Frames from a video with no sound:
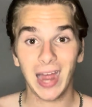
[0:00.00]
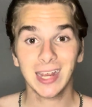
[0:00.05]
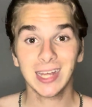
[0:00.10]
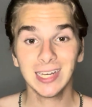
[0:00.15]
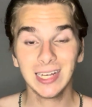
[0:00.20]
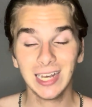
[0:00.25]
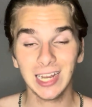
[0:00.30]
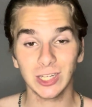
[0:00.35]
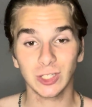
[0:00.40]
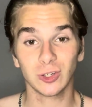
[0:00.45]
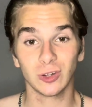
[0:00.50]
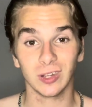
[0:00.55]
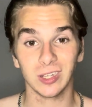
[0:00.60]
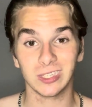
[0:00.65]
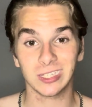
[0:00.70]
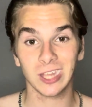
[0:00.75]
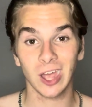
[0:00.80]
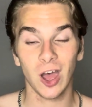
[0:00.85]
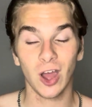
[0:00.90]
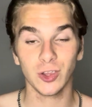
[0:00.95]
can literally
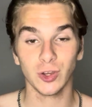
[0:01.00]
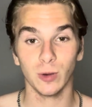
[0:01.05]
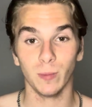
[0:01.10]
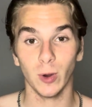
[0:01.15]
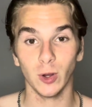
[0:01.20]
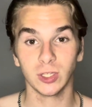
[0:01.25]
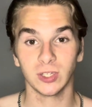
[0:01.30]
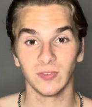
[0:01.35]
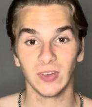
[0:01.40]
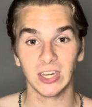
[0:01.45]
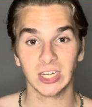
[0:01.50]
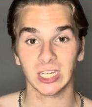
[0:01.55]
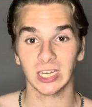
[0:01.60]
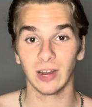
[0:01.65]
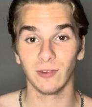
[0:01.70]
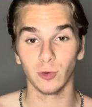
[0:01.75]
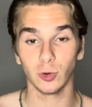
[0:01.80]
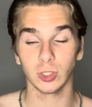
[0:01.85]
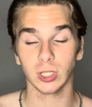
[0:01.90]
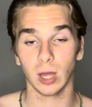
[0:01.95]
turn your motivation
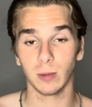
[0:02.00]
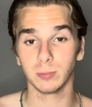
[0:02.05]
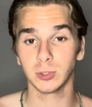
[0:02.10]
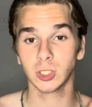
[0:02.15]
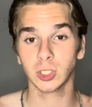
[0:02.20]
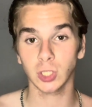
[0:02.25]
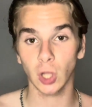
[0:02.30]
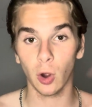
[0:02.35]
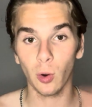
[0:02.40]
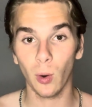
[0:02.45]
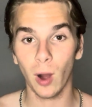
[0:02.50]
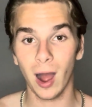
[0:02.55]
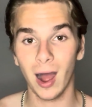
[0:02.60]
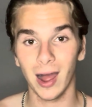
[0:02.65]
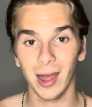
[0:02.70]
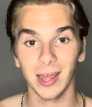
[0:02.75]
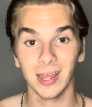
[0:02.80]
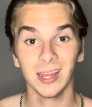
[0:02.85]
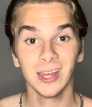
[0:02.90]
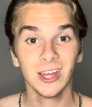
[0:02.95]
levels up so
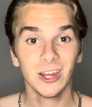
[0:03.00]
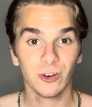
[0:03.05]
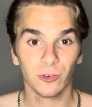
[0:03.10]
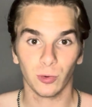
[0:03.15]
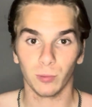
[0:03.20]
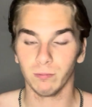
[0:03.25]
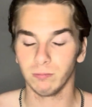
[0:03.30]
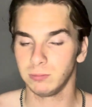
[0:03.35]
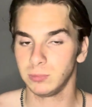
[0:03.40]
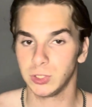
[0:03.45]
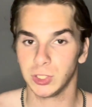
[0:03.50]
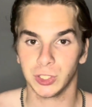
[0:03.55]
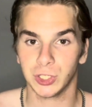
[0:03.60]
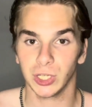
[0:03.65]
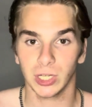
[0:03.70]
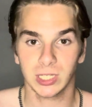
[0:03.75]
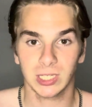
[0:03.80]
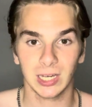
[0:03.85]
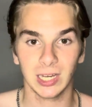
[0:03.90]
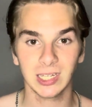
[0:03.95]
high from
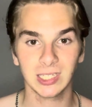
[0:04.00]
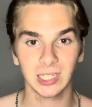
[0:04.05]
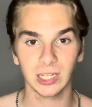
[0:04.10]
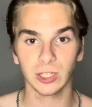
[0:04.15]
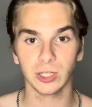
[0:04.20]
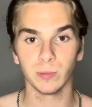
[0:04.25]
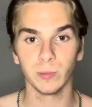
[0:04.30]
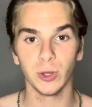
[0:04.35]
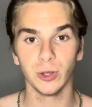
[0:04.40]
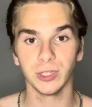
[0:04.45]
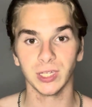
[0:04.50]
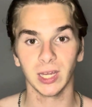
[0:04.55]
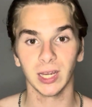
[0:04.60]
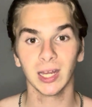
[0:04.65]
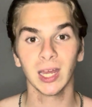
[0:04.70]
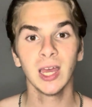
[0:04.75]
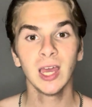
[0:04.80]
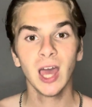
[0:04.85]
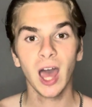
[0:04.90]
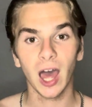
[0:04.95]
just listening to
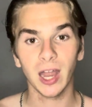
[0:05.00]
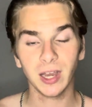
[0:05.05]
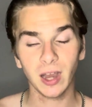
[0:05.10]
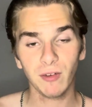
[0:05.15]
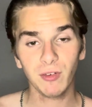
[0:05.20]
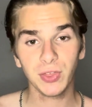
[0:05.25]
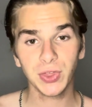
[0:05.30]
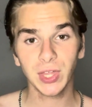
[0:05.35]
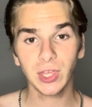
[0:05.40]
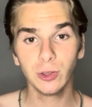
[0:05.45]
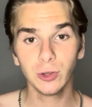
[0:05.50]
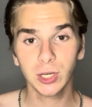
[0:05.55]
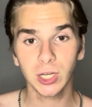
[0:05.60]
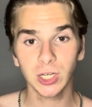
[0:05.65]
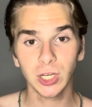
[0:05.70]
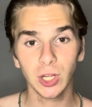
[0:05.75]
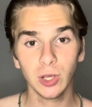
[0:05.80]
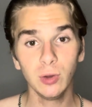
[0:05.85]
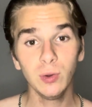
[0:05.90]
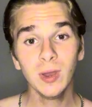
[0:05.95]
music. Another thing you can
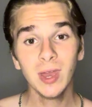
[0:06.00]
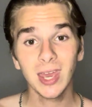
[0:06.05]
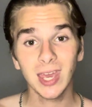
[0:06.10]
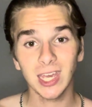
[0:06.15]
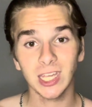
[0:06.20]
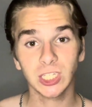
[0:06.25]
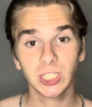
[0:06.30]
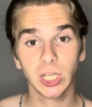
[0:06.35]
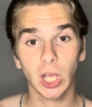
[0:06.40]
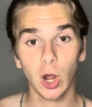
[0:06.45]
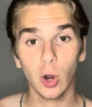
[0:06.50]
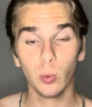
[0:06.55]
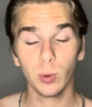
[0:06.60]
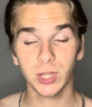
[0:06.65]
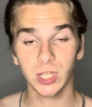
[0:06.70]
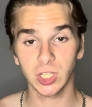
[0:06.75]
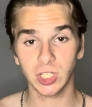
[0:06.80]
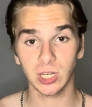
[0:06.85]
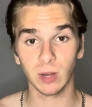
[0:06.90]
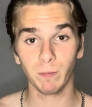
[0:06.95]
do is go with
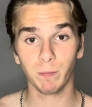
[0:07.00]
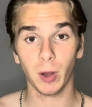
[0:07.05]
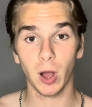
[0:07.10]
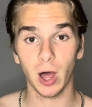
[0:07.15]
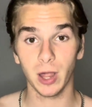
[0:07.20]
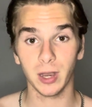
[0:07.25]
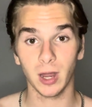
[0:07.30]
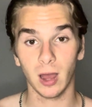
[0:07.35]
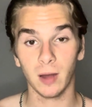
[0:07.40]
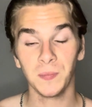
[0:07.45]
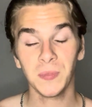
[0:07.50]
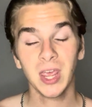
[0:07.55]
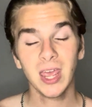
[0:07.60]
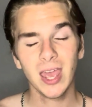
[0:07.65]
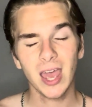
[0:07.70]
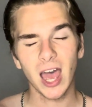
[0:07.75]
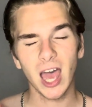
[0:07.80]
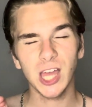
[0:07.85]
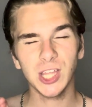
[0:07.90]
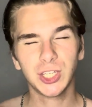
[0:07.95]
a gym partner.
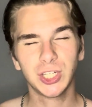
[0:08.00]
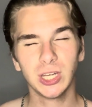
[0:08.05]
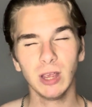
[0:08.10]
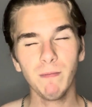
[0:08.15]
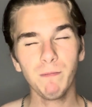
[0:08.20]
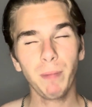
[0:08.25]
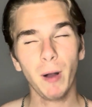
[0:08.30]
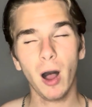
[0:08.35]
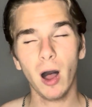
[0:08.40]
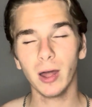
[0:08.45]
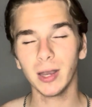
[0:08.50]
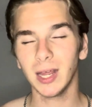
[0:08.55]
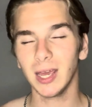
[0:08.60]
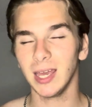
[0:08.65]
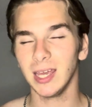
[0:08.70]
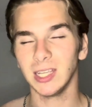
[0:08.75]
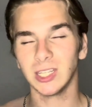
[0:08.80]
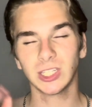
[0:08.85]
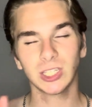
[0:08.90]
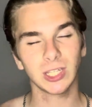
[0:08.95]
A gym partner
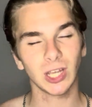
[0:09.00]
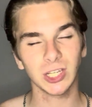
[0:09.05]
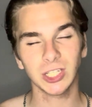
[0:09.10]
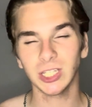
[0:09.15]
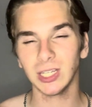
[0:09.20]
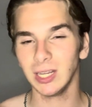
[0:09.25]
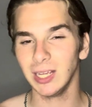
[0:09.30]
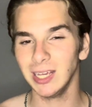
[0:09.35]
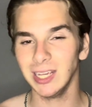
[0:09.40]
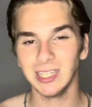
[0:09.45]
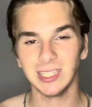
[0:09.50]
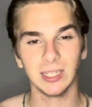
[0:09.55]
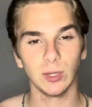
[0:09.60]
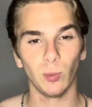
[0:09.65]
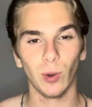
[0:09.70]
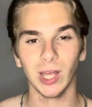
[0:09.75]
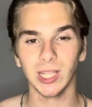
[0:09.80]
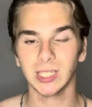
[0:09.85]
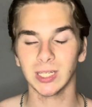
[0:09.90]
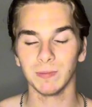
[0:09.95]
is such an easy
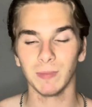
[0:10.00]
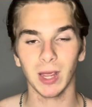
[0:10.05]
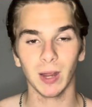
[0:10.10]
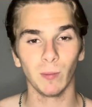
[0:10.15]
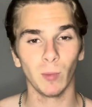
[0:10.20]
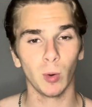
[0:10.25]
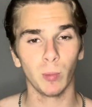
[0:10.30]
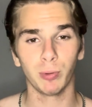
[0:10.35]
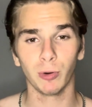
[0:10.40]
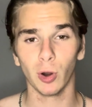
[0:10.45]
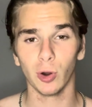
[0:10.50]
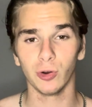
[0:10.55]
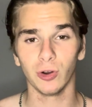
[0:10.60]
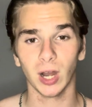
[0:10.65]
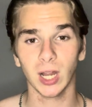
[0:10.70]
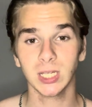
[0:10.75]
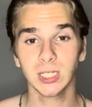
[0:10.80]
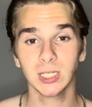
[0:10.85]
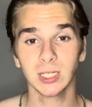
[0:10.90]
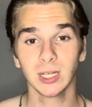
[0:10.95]
way to make more
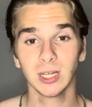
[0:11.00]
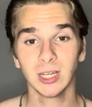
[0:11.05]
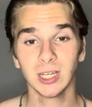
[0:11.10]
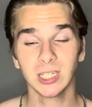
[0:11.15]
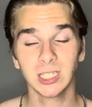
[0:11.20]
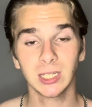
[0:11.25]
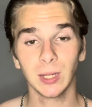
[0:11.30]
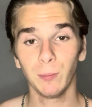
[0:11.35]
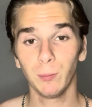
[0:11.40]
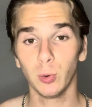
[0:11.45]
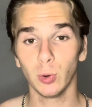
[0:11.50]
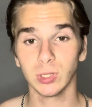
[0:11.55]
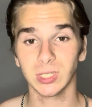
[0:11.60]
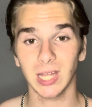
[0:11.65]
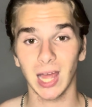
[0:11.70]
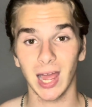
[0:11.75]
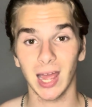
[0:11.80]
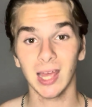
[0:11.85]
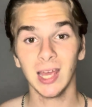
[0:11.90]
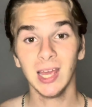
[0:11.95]
progress. Simple as that.